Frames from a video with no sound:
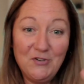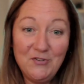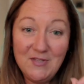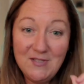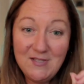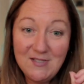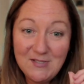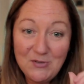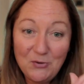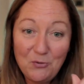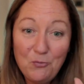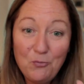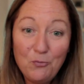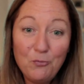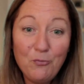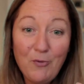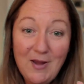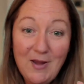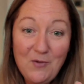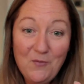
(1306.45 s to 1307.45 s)
this is a
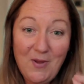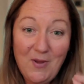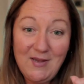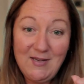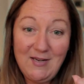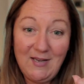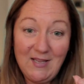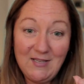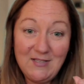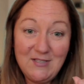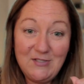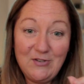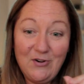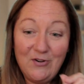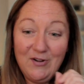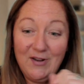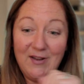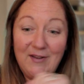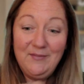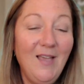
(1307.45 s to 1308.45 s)
great way to get started.